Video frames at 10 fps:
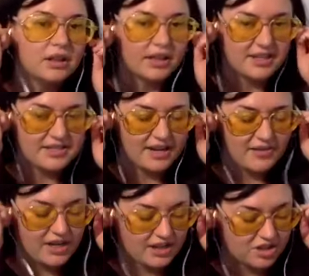Like I said, I've
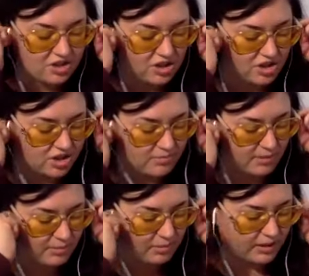got construction
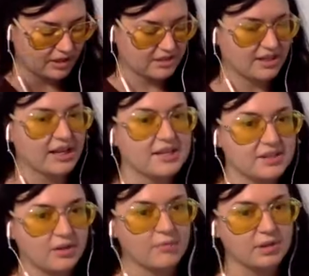people here today,
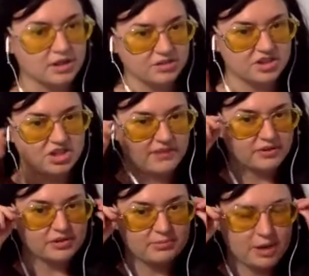so I'm a little
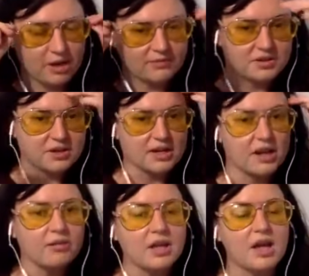disheveled in my office right now.